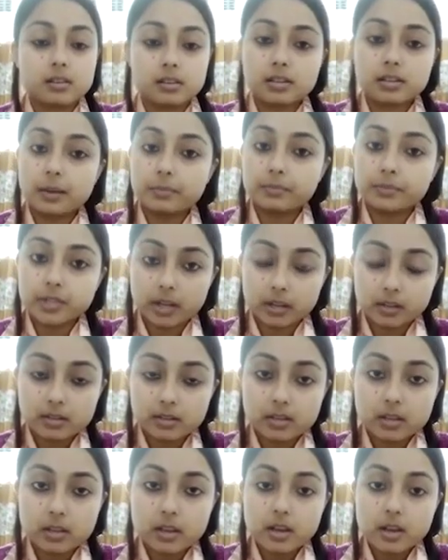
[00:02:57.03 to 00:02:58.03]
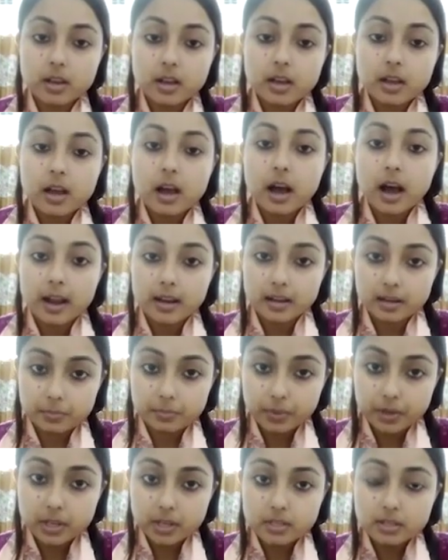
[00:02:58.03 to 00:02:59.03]
I repeat,
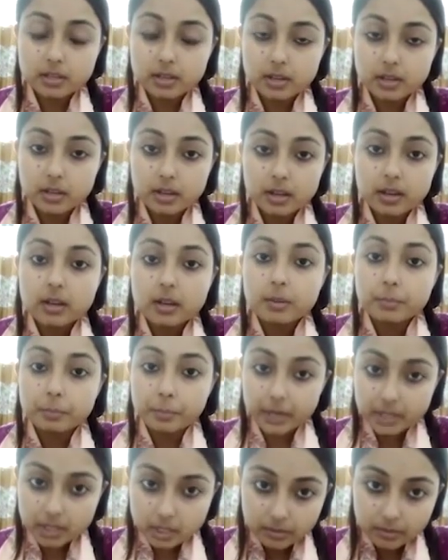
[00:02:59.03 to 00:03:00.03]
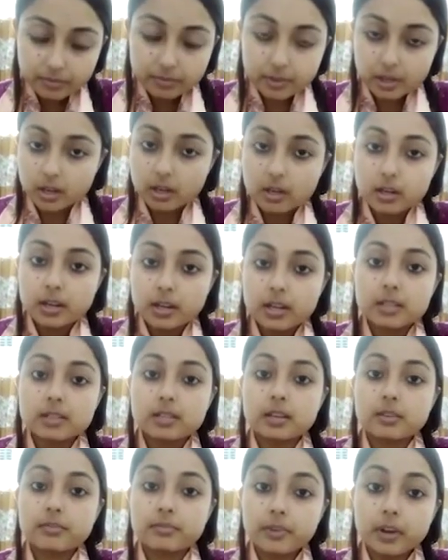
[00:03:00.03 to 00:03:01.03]
metaphor is a figure of
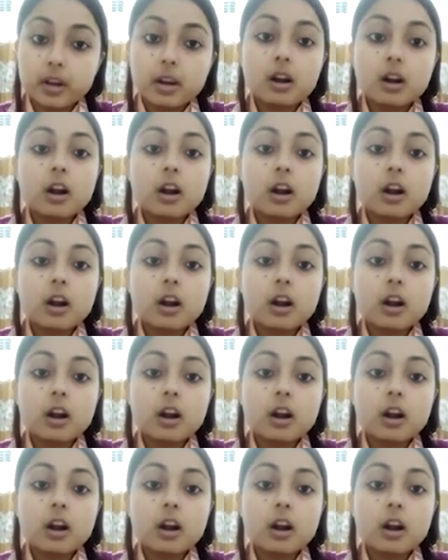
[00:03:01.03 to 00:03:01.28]
speech where we